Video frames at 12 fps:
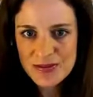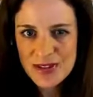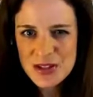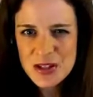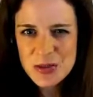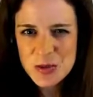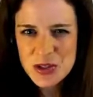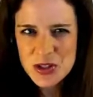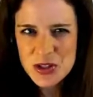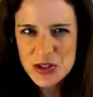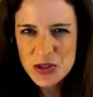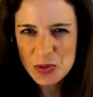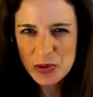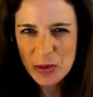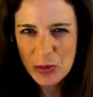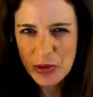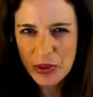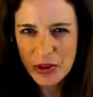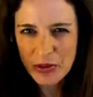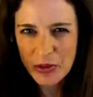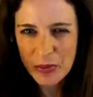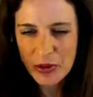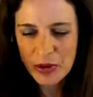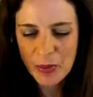This is what starts to really put things
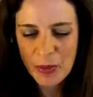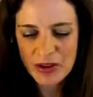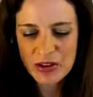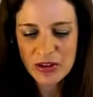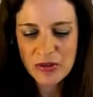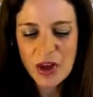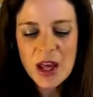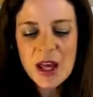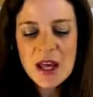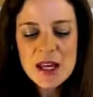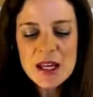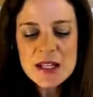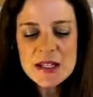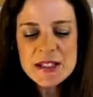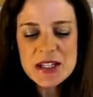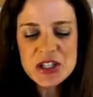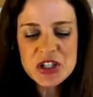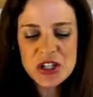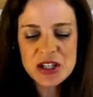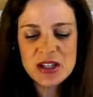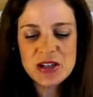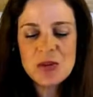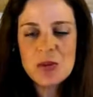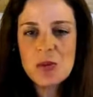in perspective. In
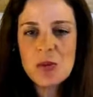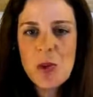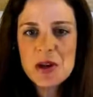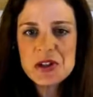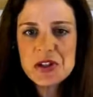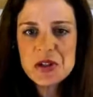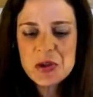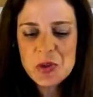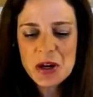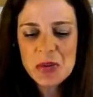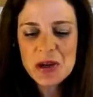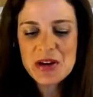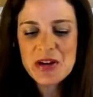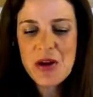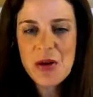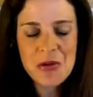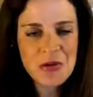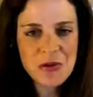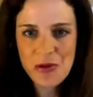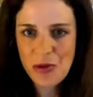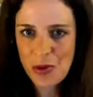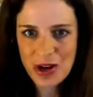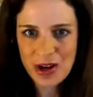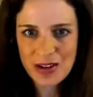addition, what do you want to be known
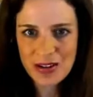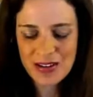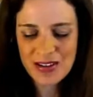for?